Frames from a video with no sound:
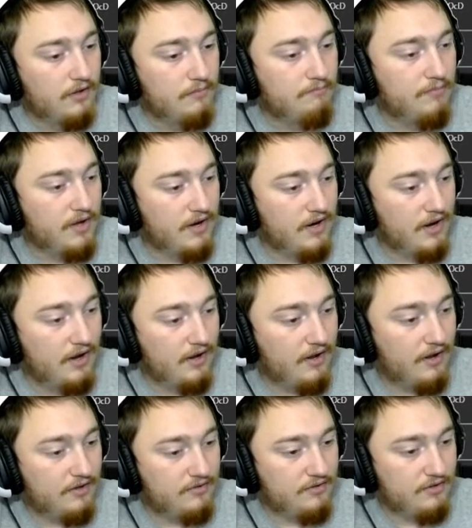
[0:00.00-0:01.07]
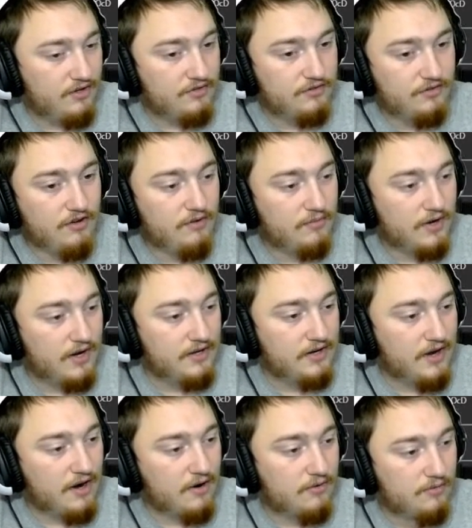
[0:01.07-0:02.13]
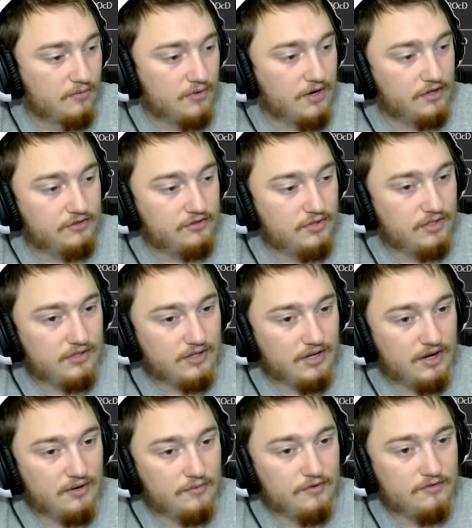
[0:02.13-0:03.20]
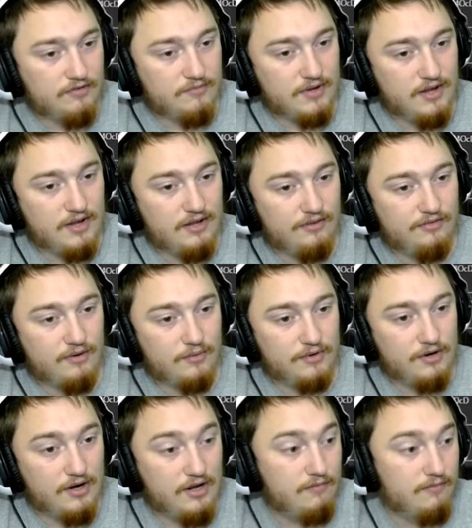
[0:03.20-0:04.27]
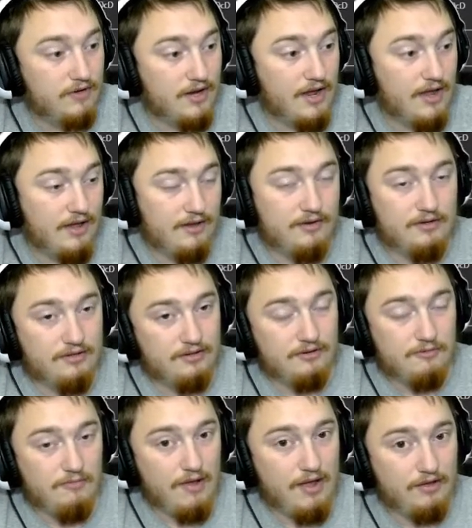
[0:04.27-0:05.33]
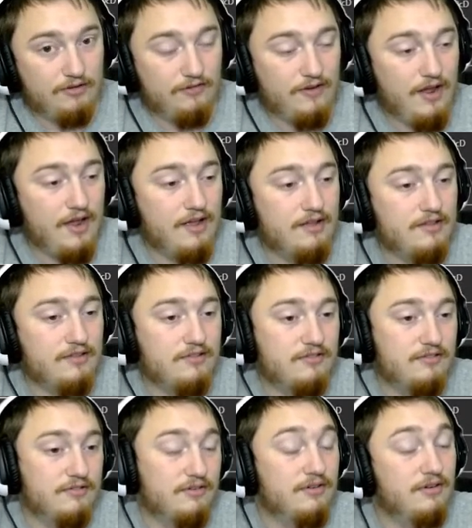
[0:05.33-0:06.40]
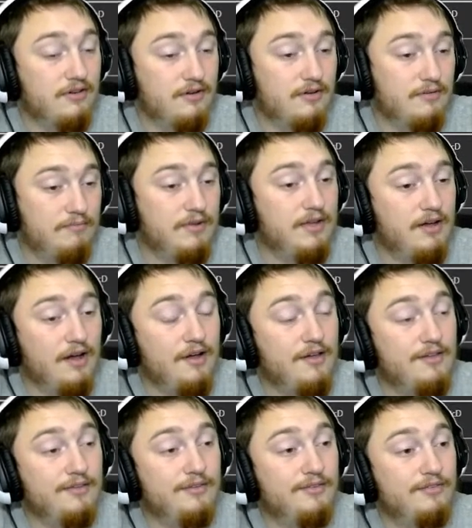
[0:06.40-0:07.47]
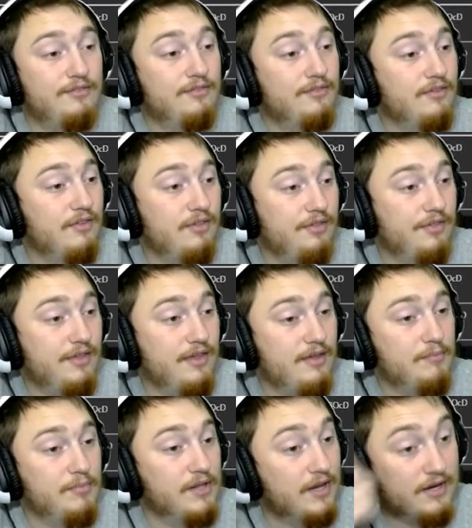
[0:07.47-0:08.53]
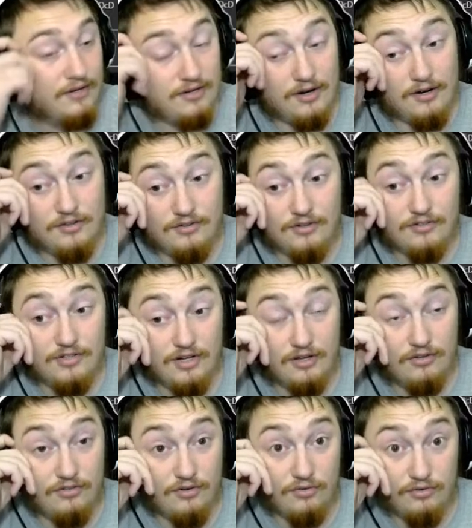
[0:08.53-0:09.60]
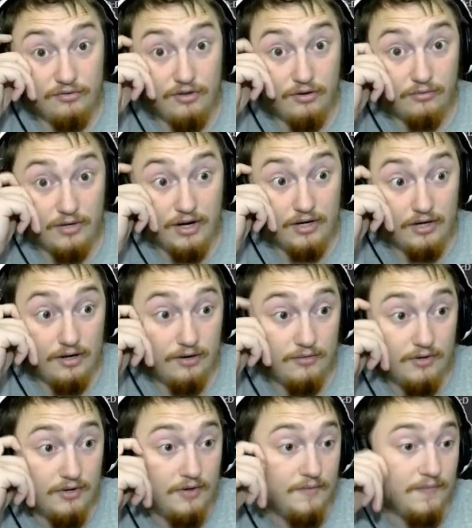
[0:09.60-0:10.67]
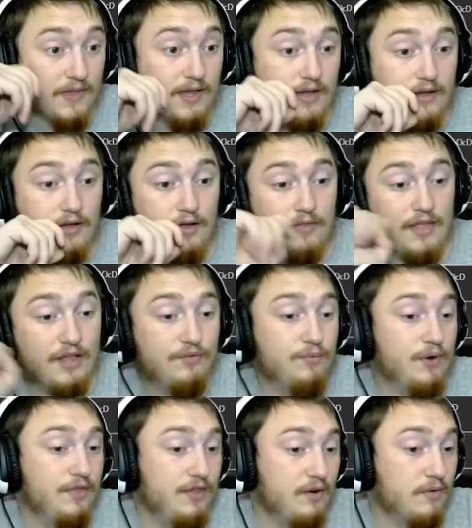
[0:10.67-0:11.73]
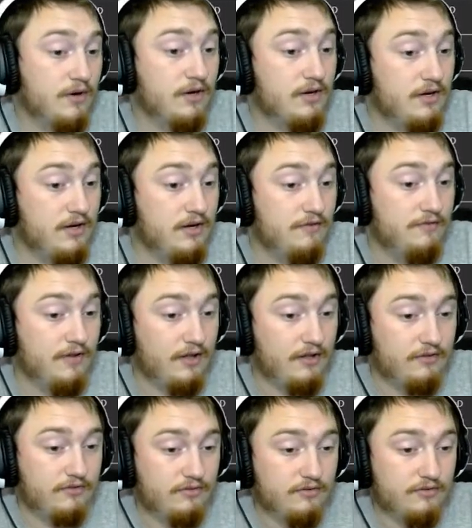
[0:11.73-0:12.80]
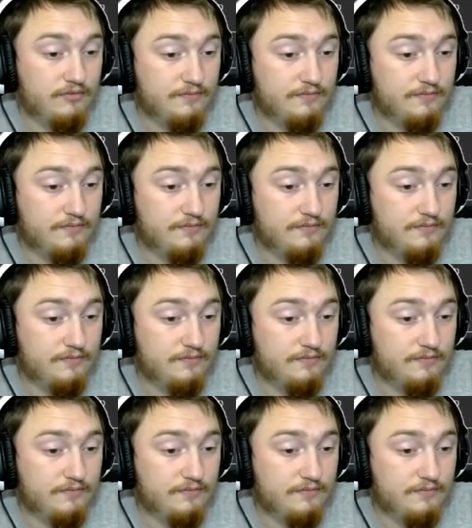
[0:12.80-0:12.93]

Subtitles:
But as you can see right now, we're not doing that. Reason being is that we're not even at max fans, because the planetary searching is so slow right now. That's one thing we're going to need to fix.